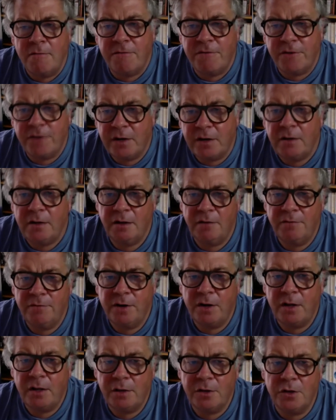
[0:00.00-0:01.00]
fairly
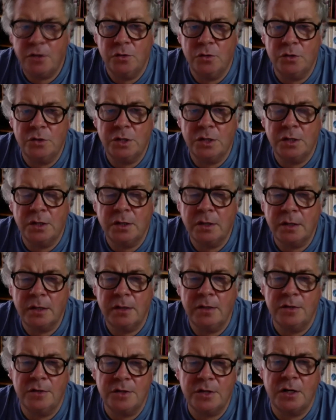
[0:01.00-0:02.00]
valued
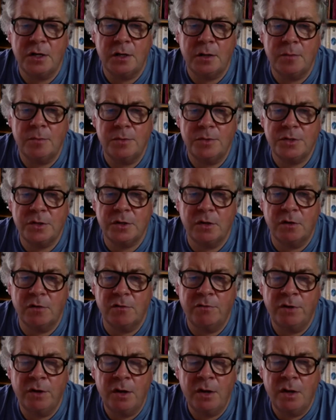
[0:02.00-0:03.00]
in terms
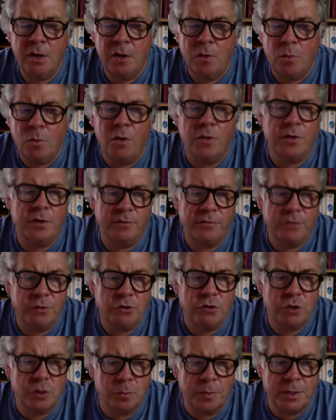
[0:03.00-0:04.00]
of what their
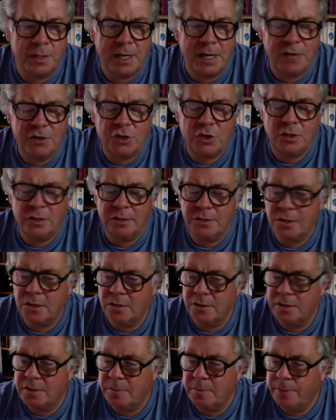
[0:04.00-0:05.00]
future potential is
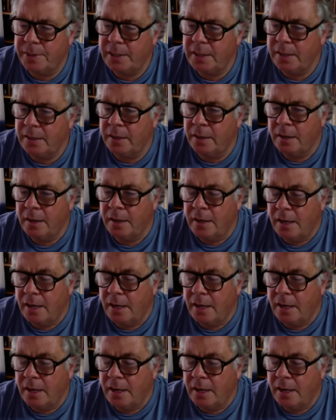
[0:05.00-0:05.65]
going to be.